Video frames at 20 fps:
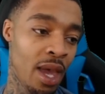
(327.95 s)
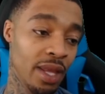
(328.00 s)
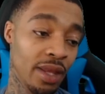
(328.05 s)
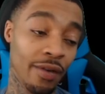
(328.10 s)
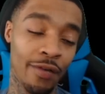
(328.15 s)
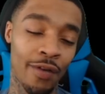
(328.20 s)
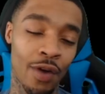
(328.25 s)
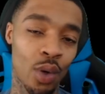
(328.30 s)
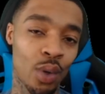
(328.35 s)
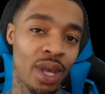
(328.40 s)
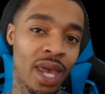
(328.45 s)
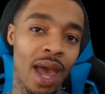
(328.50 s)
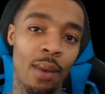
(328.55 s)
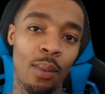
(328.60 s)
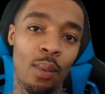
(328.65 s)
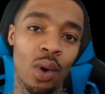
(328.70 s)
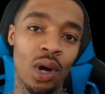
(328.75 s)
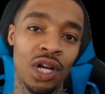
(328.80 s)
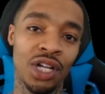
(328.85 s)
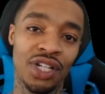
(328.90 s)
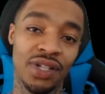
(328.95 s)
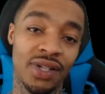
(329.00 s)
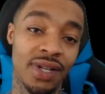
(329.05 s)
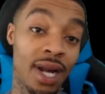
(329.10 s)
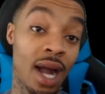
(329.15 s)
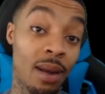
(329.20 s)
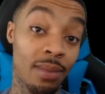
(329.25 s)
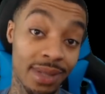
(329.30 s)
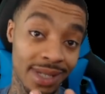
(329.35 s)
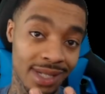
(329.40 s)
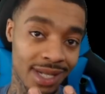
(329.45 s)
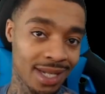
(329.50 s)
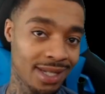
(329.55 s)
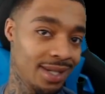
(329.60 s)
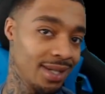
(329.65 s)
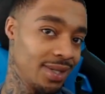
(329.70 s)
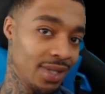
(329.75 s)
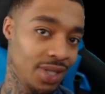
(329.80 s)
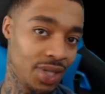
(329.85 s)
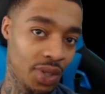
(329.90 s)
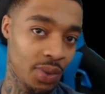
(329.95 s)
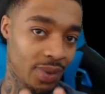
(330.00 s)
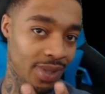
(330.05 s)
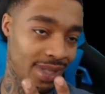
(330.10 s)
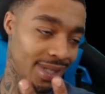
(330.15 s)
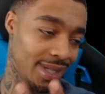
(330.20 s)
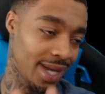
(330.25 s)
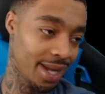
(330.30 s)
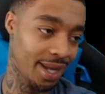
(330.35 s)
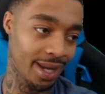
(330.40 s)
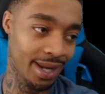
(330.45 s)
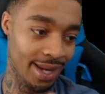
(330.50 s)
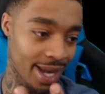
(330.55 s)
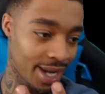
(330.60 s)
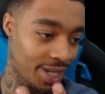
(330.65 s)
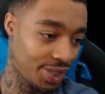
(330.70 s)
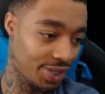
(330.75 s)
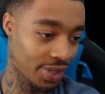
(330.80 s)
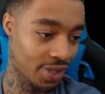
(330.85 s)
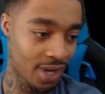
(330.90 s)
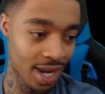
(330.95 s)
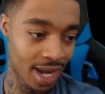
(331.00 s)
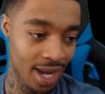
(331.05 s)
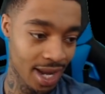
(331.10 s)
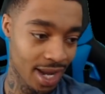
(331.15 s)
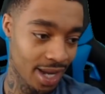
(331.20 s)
The vocab words just come senses to you in second nature.